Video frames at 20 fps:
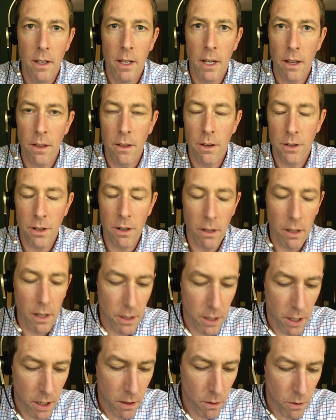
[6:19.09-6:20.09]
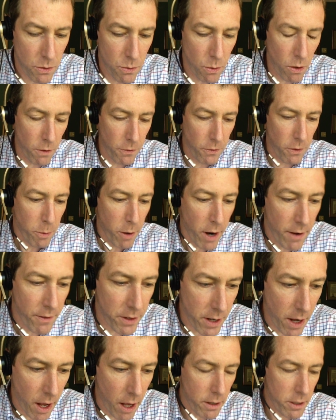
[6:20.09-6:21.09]
Yeah, there certainly is a huge role for
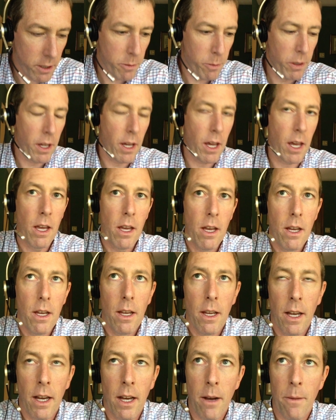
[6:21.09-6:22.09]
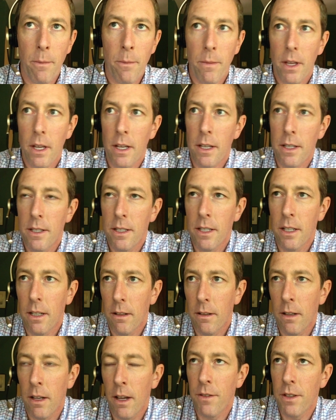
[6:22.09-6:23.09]
private dollars to play, um, a,
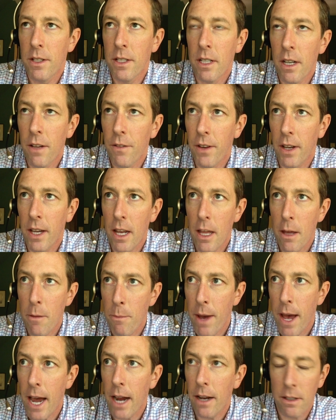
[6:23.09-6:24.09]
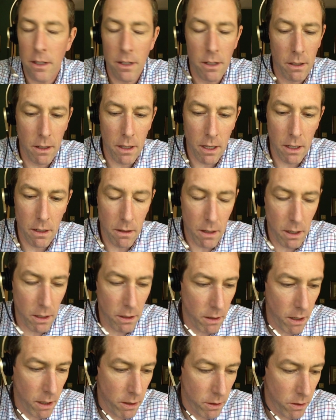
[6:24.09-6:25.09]
have a significant impact in,
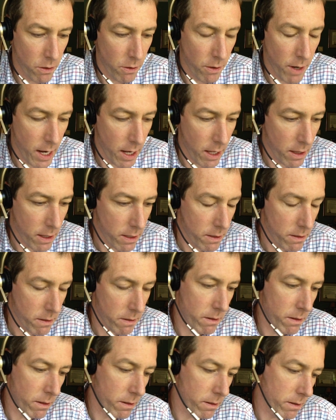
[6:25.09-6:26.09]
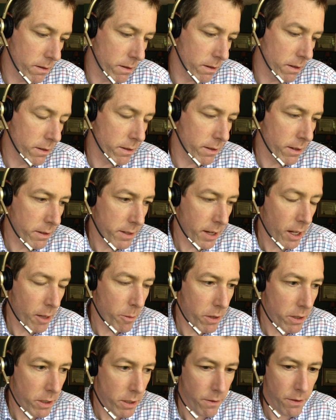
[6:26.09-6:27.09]
in, in, creating this, this, this, this
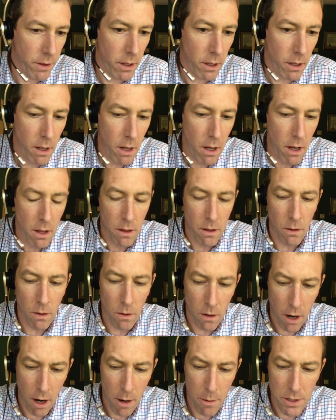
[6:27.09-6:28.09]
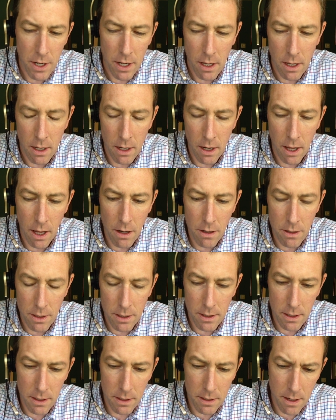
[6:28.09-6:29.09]
element of the, the low carbon
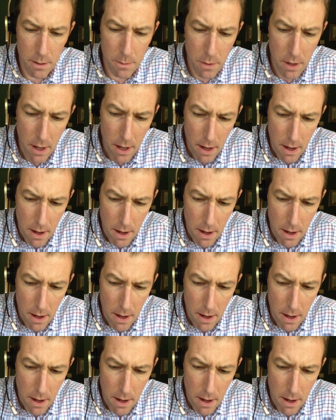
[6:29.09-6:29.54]
energy system.